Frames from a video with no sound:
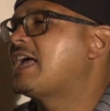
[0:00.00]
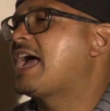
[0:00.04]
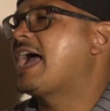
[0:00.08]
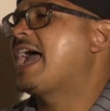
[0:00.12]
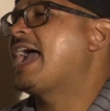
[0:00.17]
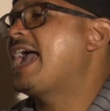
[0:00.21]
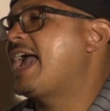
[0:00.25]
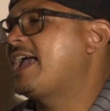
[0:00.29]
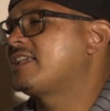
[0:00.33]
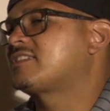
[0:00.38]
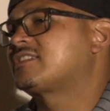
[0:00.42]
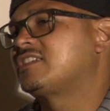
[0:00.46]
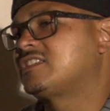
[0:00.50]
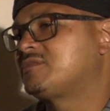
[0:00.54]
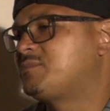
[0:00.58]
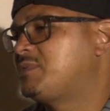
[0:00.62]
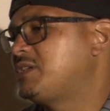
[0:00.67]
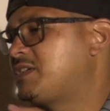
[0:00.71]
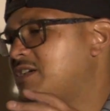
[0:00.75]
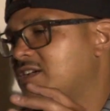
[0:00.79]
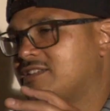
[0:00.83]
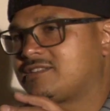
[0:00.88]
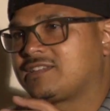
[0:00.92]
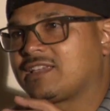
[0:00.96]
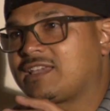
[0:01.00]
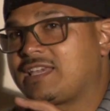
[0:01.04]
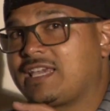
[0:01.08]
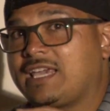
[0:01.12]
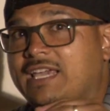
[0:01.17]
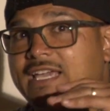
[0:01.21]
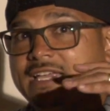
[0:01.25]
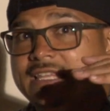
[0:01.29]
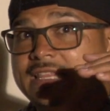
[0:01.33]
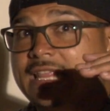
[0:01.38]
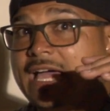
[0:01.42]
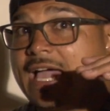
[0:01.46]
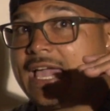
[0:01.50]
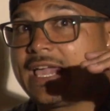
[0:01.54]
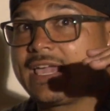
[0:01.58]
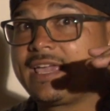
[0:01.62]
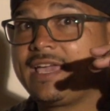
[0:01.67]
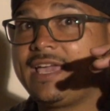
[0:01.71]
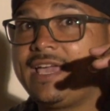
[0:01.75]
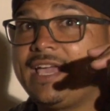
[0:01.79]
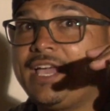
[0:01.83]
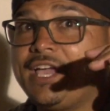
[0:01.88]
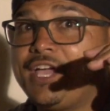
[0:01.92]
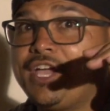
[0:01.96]
I ask is because, again, like,
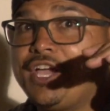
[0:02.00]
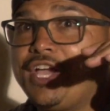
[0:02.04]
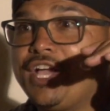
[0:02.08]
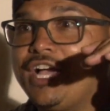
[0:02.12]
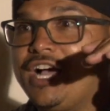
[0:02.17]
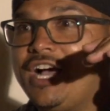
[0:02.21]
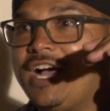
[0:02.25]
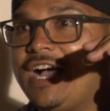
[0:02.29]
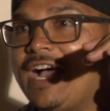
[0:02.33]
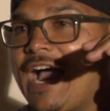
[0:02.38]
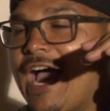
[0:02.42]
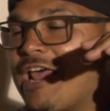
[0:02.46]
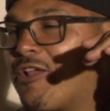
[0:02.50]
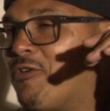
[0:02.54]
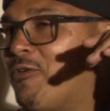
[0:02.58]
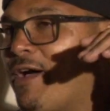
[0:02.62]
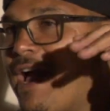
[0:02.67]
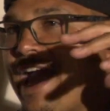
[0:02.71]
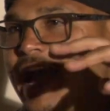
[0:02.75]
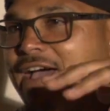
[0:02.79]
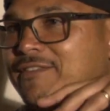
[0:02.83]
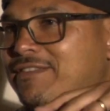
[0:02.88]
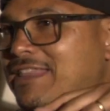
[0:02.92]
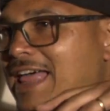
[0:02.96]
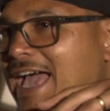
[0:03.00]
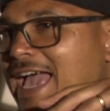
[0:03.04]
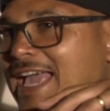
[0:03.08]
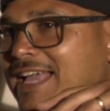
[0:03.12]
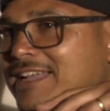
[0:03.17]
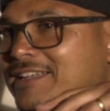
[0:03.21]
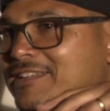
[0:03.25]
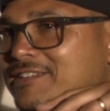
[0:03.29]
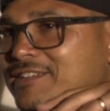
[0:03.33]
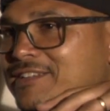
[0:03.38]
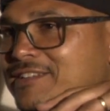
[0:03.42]
I don't have like